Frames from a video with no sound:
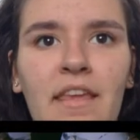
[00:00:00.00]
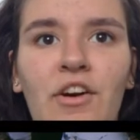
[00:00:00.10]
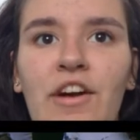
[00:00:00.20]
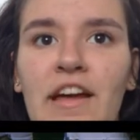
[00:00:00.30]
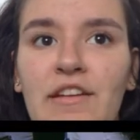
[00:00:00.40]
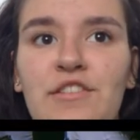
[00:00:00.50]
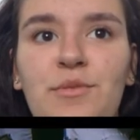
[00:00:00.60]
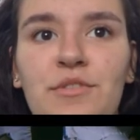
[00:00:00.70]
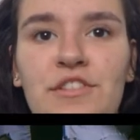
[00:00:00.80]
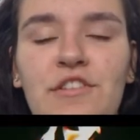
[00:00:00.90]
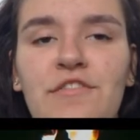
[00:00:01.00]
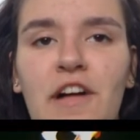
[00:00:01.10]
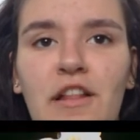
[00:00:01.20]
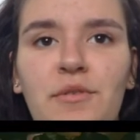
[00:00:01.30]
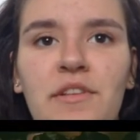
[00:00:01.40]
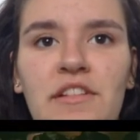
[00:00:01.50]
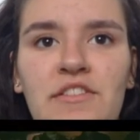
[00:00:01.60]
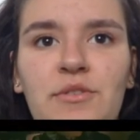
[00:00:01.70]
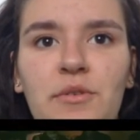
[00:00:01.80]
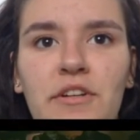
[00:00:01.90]
Okay, so we're still following the
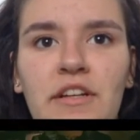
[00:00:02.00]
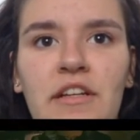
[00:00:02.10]
story.